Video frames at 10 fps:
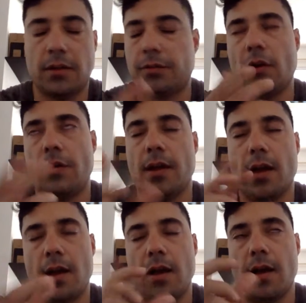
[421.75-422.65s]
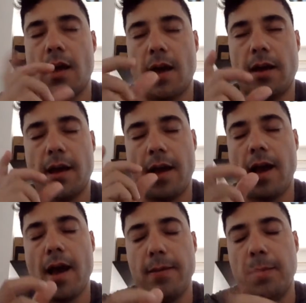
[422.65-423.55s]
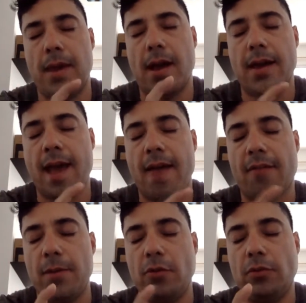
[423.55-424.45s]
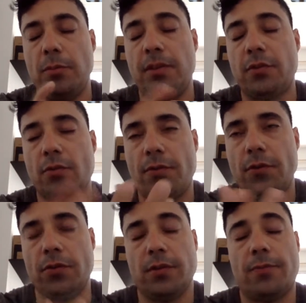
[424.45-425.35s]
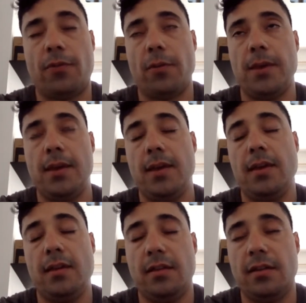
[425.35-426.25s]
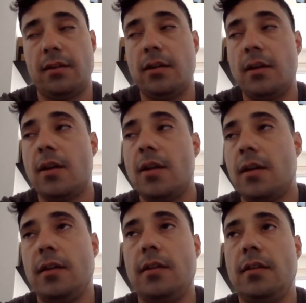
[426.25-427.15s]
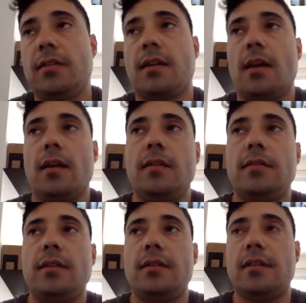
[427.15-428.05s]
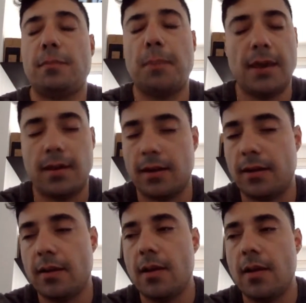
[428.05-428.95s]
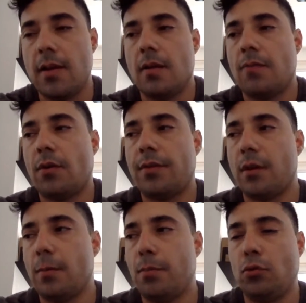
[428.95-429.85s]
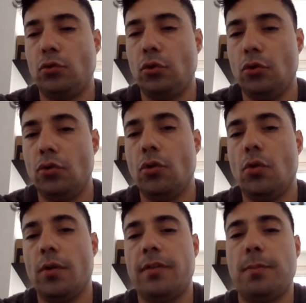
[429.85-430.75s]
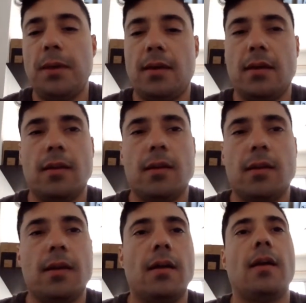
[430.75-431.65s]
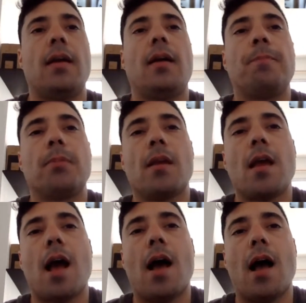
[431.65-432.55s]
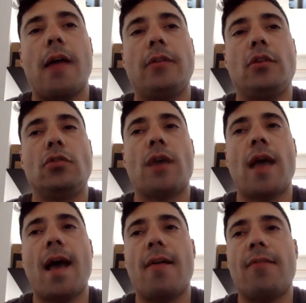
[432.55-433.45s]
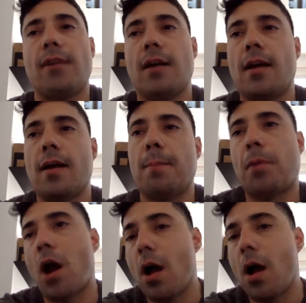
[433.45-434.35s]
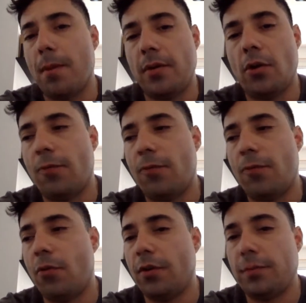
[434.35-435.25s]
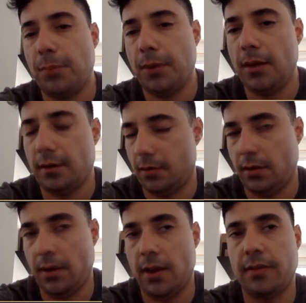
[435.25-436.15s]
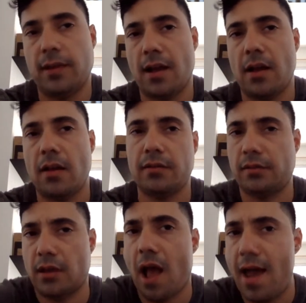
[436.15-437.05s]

sorry. I have a misconfusion. For me, easier in this case is speaking. For example, do you know speaking? I don't have a problem for speaking. Yes, I